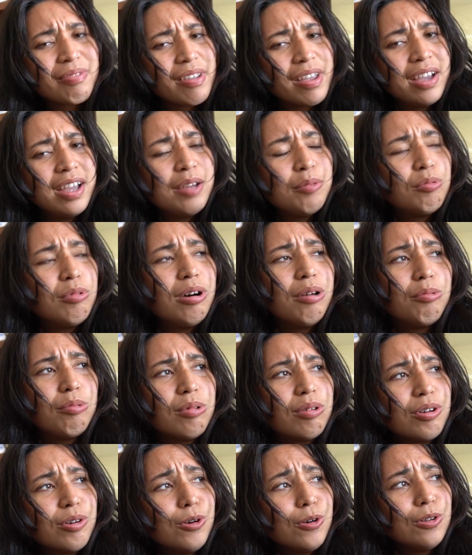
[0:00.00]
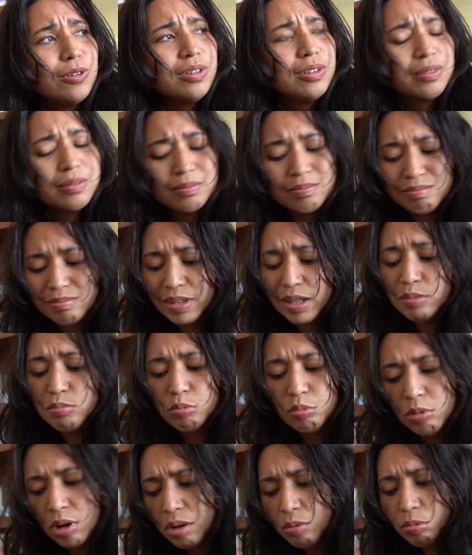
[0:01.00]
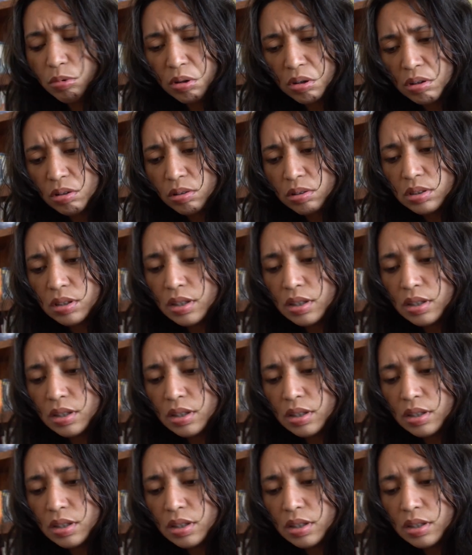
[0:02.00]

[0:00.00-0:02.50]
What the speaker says: In what world? In what world?